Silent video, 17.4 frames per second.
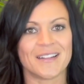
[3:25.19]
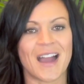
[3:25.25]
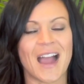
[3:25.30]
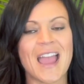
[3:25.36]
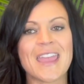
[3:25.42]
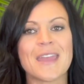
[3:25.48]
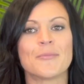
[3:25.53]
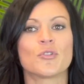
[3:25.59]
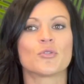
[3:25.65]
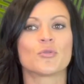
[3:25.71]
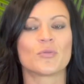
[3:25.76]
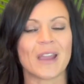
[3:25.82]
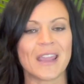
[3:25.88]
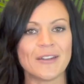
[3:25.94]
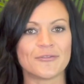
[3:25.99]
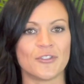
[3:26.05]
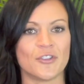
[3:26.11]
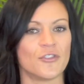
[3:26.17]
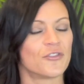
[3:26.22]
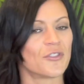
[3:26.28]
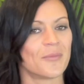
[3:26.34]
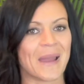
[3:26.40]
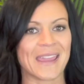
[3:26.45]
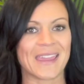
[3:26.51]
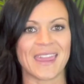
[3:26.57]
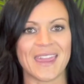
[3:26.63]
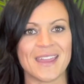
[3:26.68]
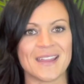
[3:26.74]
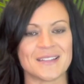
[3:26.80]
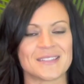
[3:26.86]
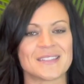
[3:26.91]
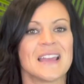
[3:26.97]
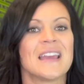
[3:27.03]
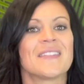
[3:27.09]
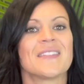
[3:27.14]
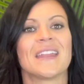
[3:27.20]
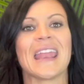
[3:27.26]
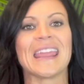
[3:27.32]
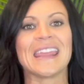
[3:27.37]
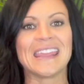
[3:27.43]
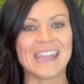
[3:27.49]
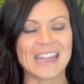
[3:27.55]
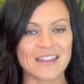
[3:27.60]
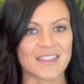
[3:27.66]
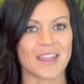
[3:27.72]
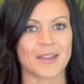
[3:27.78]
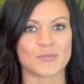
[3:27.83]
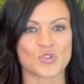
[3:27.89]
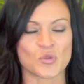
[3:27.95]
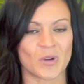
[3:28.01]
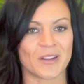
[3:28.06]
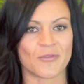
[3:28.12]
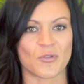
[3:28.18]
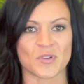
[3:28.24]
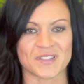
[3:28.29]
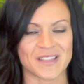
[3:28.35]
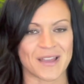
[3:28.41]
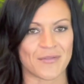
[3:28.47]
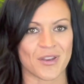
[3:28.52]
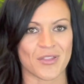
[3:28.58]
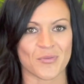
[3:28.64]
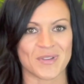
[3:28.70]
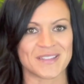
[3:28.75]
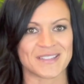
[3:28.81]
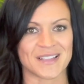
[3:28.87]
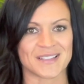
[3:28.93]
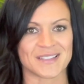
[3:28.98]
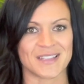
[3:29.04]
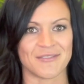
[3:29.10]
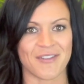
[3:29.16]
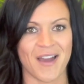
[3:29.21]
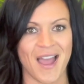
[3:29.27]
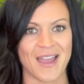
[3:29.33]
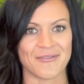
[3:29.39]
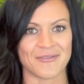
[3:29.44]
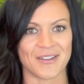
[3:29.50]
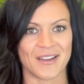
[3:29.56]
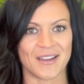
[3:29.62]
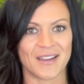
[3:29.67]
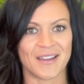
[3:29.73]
I am grateful for my kids that I get them 24/7, 365.